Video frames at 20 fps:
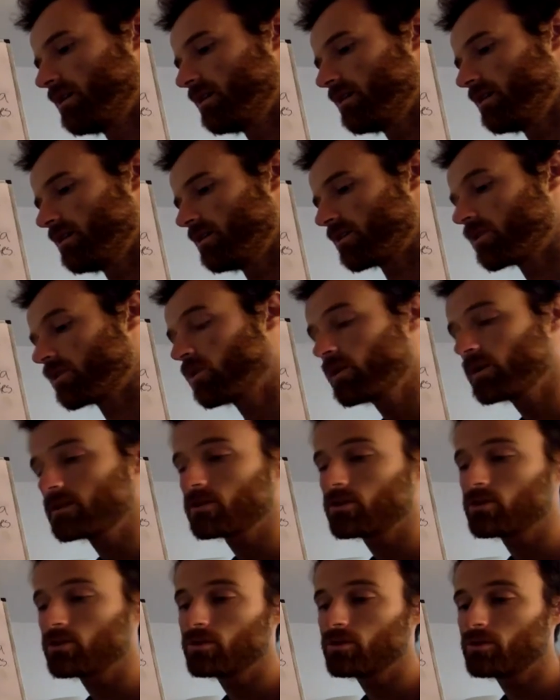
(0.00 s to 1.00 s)
You're going
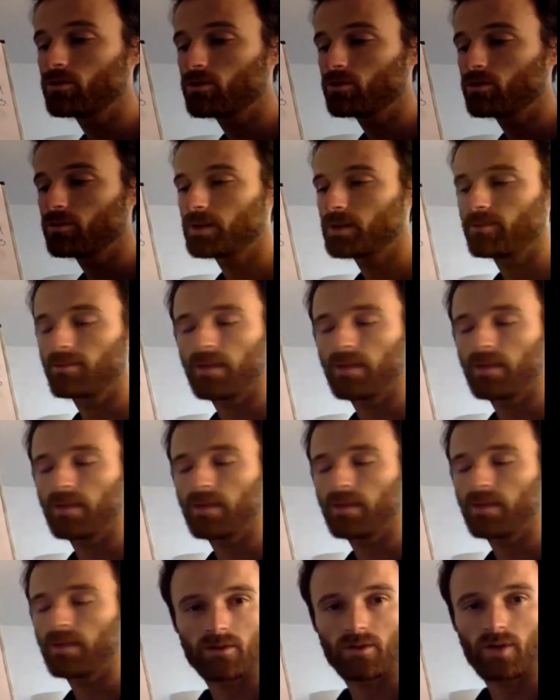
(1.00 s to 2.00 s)
to be
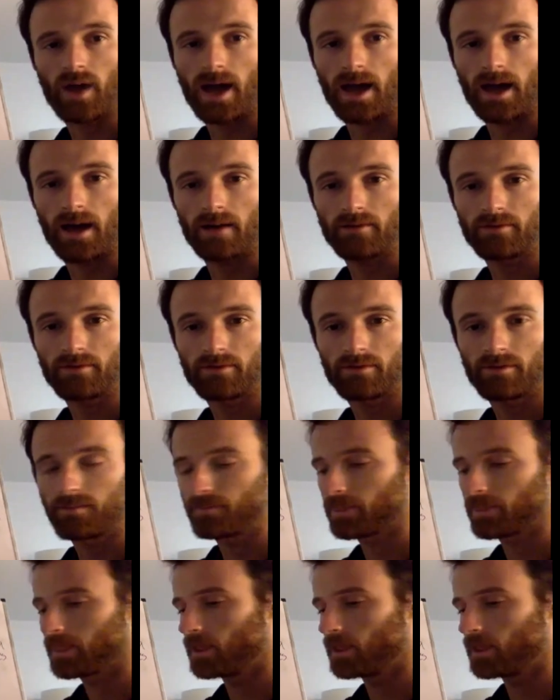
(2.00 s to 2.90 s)
making a graph.